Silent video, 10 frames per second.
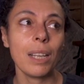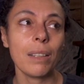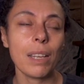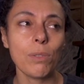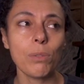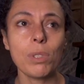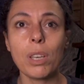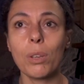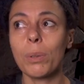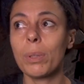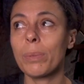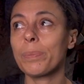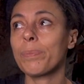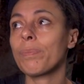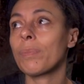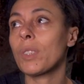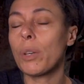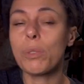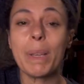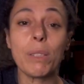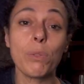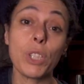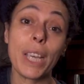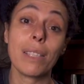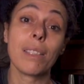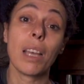There's also, those mental chains